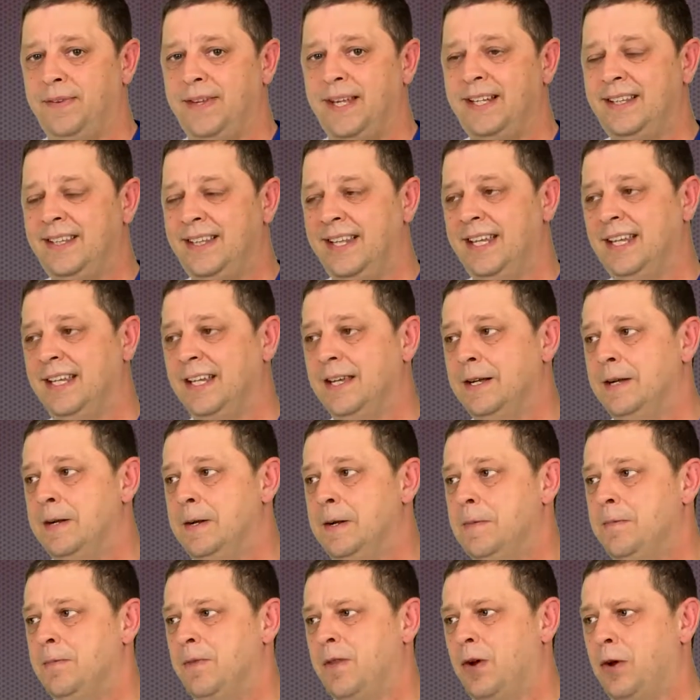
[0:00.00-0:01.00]
They think,
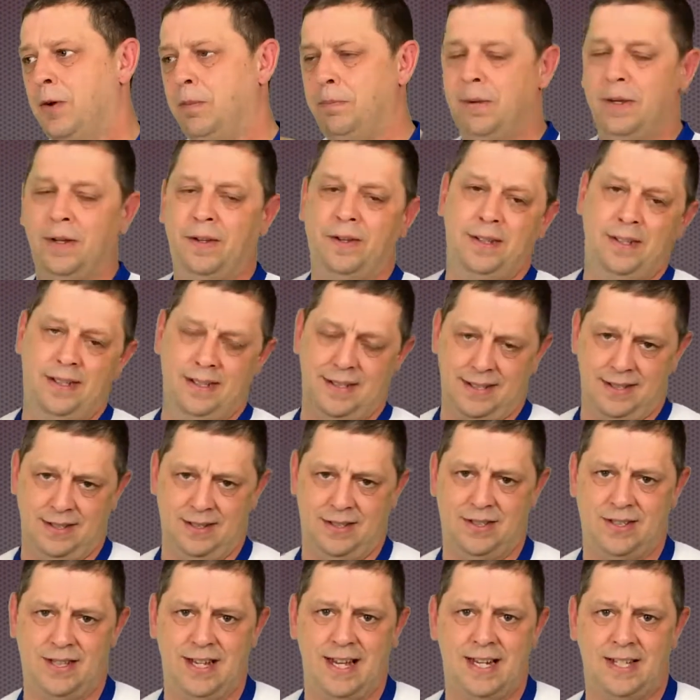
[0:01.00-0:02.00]
oh,
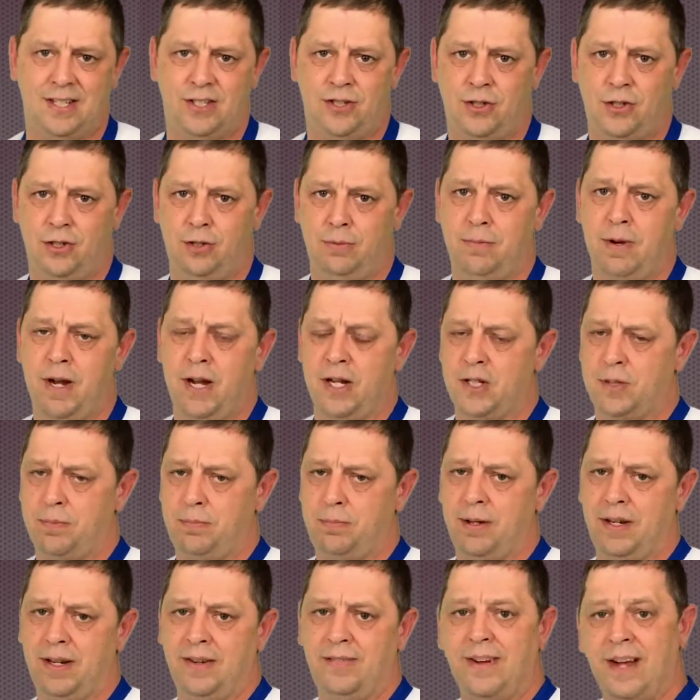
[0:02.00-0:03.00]
billions, that's too much.
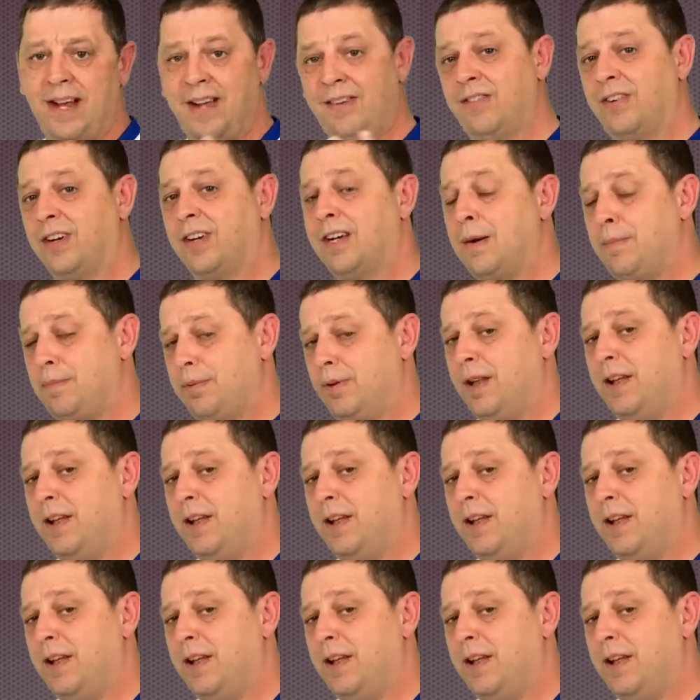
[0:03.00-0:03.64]
But if I have a couple